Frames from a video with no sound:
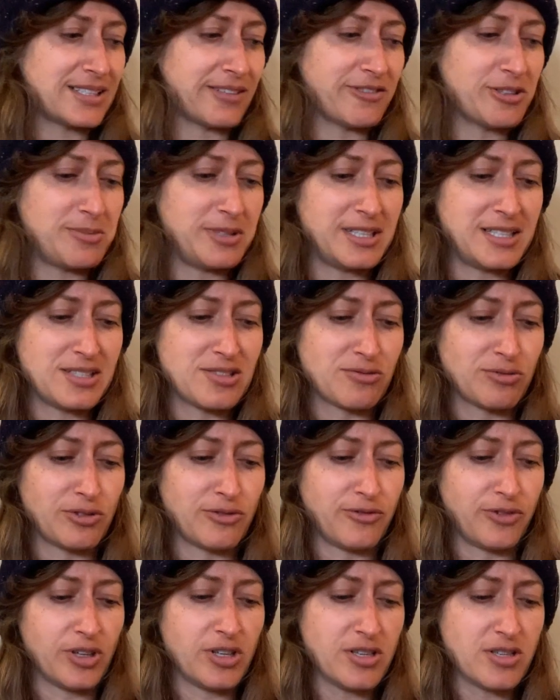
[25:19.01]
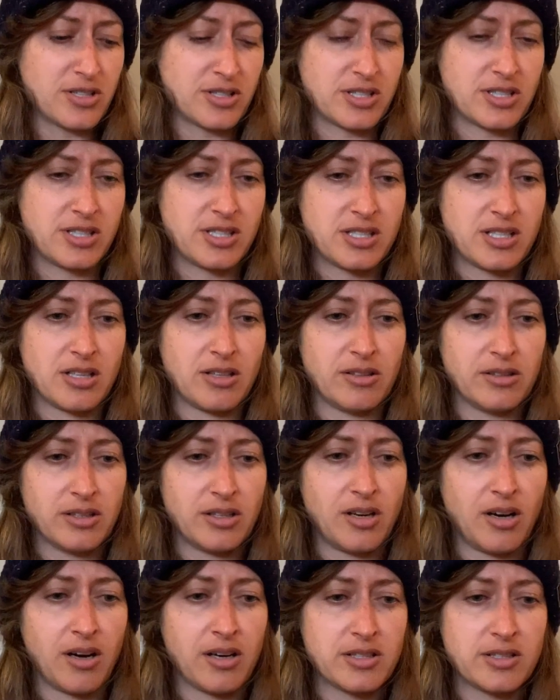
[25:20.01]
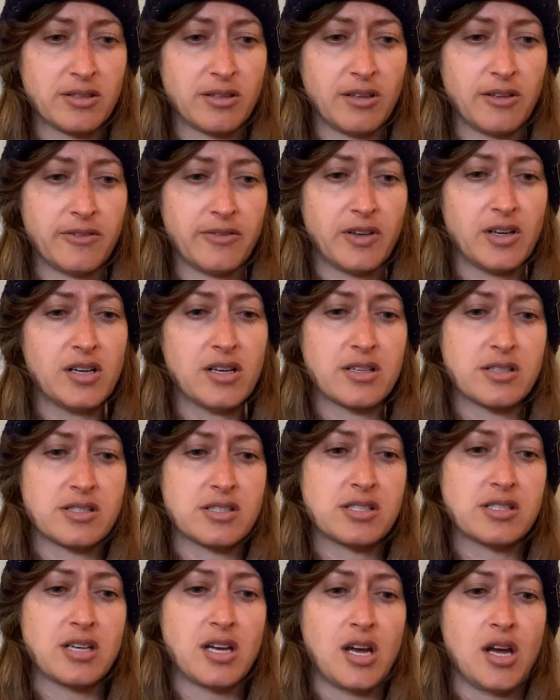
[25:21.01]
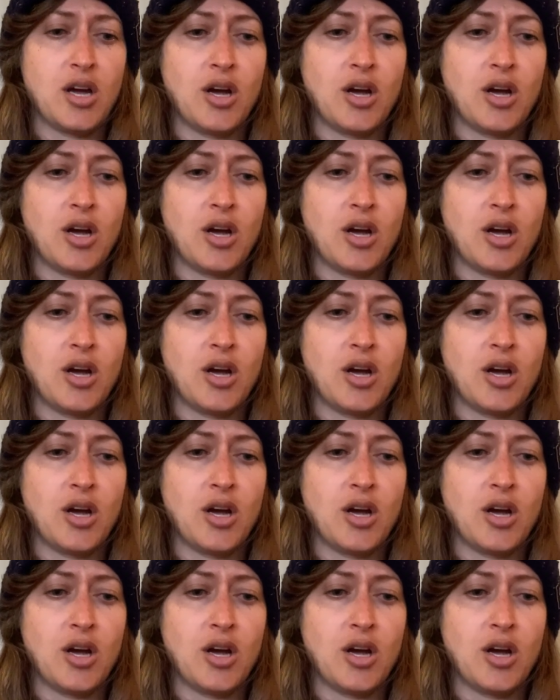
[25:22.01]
Everybody's reversed. All the cards are reversed.